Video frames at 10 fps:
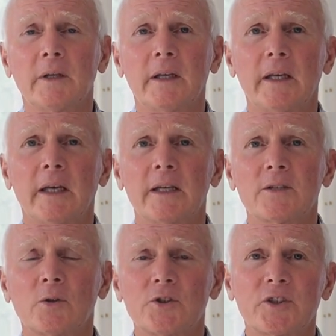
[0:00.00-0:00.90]
He
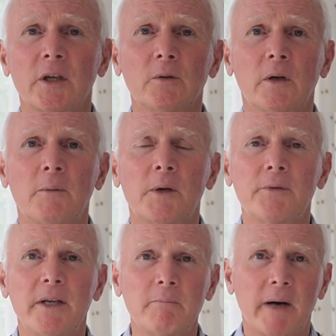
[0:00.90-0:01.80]
is also a
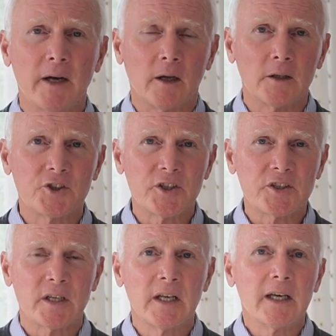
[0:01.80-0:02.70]
marine
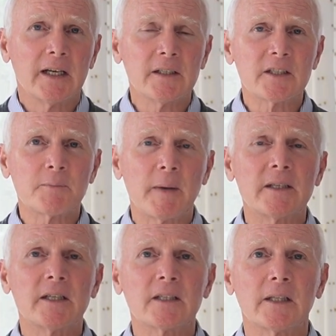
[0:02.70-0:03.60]
biologist and has
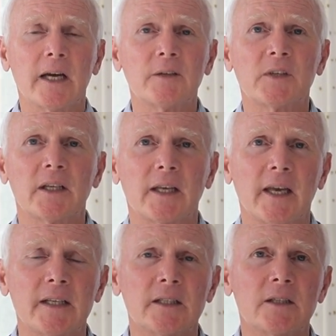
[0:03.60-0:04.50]
spent his life
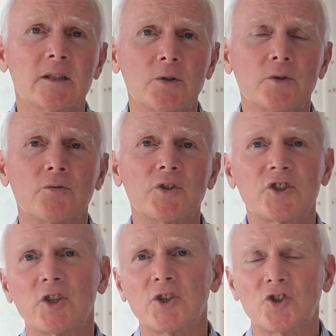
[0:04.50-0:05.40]
dedicated to the
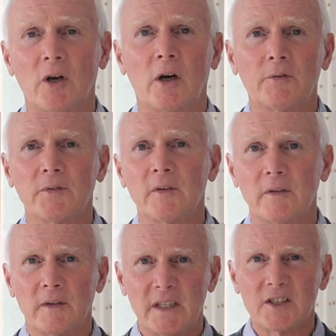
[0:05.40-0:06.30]
research of
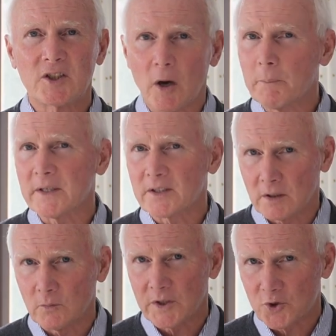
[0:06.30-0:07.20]
these topics
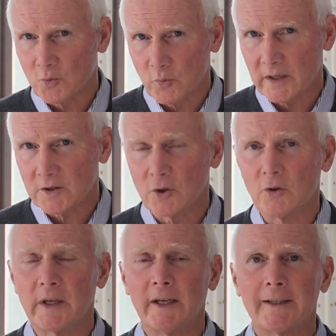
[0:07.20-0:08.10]
on which we are
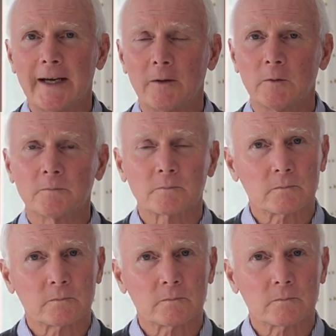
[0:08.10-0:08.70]
talking now.